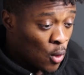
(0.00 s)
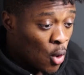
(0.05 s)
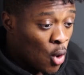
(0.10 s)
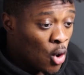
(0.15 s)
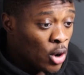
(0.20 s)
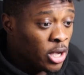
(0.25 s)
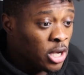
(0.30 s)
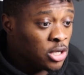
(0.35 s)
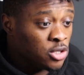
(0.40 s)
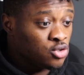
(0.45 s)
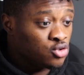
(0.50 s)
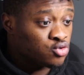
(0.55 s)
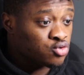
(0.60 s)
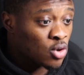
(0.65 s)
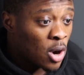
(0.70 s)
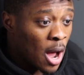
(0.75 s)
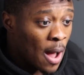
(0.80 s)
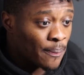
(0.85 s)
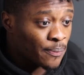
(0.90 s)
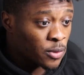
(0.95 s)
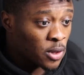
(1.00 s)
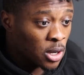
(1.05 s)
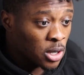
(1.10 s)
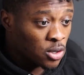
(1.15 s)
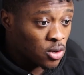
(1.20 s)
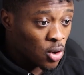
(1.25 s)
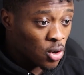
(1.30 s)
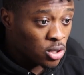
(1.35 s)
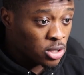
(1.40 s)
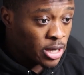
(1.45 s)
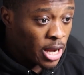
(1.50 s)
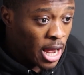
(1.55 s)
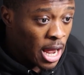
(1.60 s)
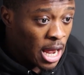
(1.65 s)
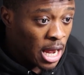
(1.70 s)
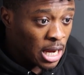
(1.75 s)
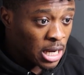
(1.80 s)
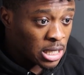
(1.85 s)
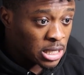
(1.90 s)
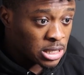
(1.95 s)
Oh, he dropped the
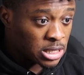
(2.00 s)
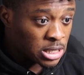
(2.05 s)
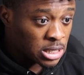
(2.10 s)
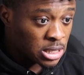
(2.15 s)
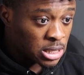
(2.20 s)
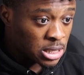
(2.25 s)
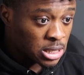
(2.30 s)
grenade.